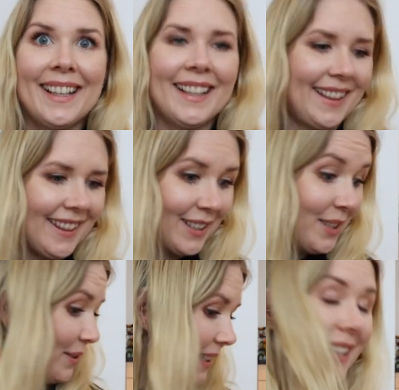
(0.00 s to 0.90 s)

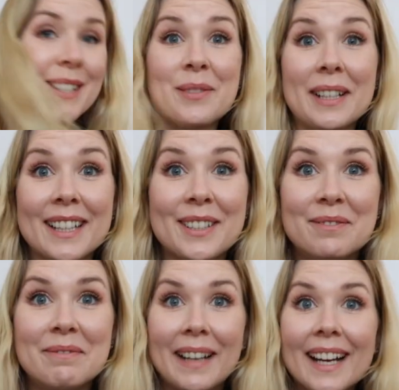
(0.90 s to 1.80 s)
Hello and
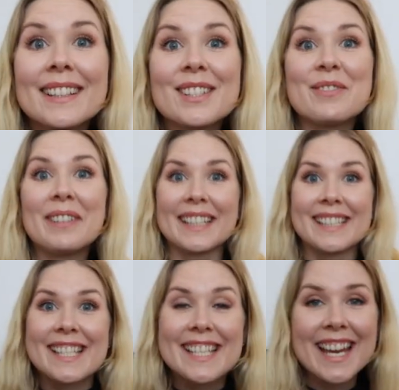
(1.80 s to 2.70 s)
welcome back to my
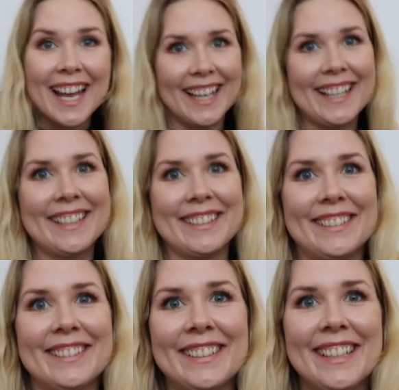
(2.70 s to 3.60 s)

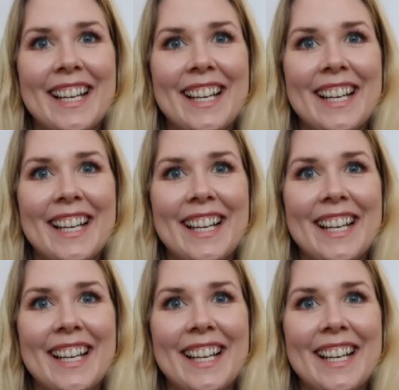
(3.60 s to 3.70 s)
channel.